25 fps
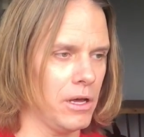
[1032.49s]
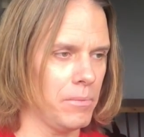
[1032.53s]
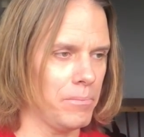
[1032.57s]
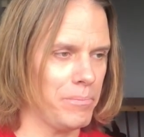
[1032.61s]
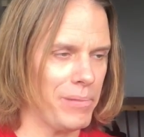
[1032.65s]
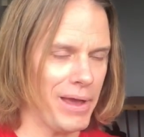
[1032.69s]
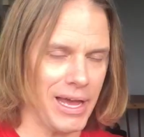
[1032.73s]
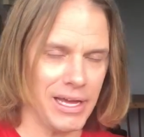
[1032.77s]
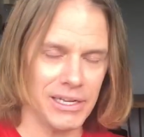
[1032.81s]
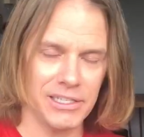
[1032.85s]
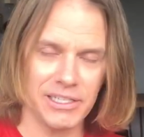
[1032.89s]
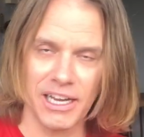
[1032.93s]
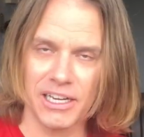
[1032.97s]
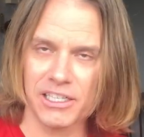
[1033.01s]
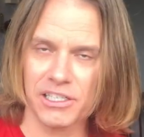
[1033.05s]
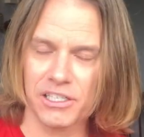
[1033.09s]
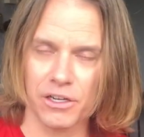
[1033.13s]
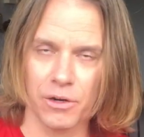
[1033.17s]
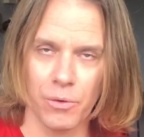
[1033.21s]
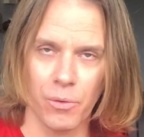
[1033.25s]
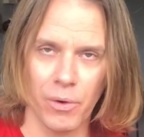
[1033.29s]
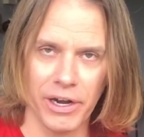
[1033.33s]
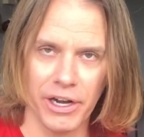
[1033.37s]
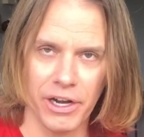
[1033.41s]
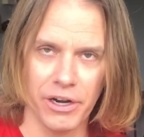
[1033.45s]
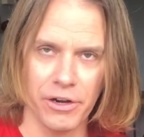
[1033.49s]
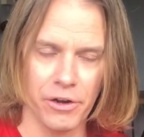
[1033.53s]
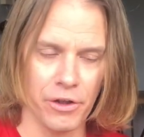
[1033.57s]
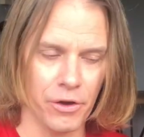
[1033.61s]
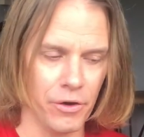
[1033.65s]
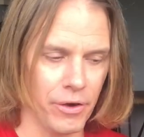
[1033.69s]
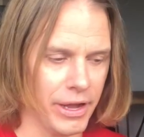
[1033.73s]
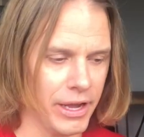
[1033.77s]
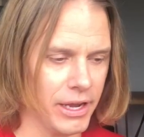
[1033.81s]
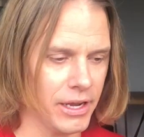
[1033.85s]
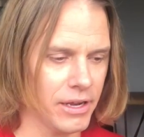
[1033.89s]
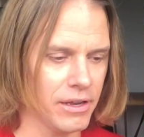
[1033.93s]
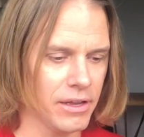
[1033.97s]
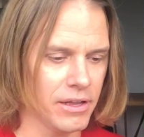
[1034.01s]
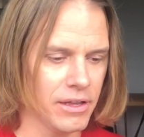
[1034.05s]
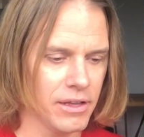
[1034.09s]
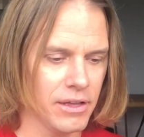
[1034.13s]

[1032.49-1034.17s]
Pay attention to what you're doing.